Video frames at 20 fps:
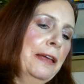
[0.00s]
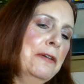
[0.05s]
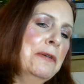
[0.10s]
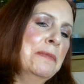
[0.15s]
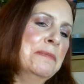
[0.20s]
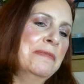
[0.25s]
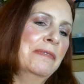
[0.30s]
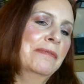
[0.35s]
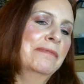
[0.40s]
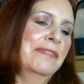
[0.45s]

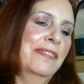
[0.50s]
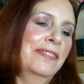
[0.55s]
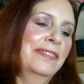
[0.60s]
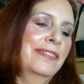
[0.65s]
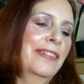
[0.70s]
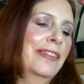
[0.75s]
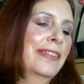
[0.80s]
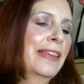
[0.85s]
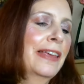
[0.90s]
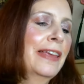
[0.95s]

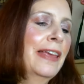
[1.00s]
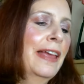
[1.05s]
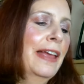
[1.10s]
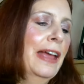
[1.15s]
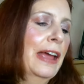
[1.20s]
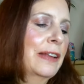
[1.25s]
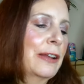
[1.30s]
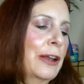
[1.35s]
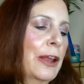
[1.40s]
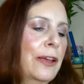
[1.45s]

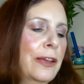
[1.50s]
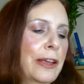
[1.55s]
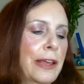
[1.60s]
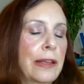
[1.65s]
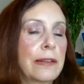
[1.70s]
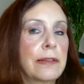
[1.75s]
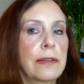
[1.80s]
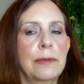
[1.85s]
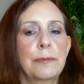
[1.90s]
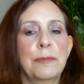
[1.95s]
and I
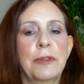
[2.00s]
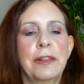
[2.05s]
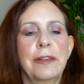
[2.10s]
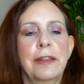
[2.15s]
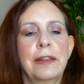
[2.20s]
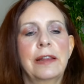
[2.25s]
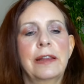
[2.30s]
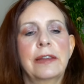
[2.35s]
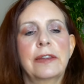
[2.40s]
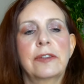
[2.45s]
guess I'm a
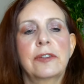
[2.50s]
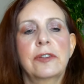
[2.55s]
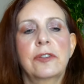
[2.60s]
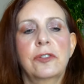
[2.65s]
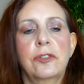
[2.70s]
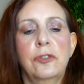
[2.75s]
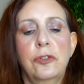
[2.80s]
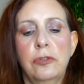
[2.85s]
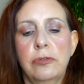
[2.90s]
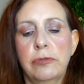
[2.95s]
little
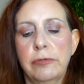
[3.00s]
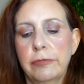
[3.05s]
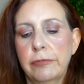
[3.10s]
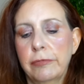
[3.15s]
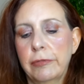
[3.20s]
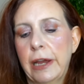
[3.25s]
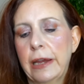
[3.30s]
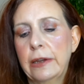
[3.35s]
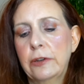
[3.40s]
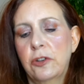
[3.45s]

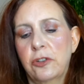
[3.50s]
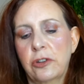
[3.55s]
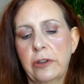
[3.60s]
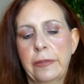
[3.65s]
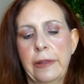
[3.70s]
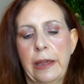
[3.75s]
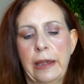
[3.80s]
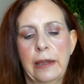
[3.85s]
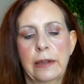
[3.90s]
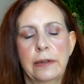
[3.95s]
strange
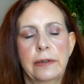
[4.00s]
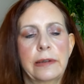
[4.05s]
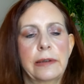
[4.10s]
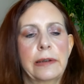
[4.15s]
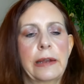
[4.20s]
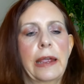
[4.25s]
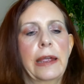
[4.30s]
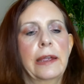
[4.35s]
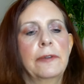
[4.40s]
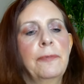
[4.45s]
in the head
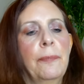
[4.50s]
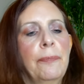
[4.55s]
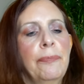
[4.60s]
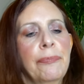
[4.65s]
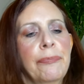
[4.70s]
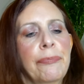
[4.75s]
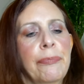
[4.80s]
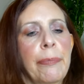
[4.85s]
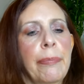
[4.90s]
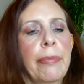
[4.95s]
today.
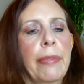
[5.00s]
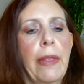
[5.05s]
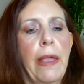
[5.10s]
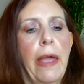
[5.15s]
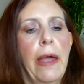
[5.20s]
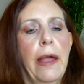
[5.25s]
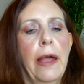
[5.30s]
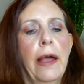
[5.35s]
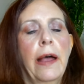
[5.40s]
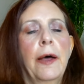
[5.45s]

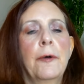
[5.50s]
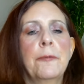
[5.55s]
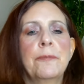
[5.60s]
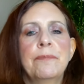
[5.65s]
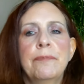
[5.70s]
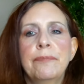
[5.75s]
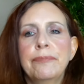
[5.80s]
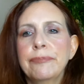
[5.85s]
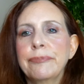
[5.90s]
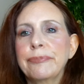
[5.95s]
Um,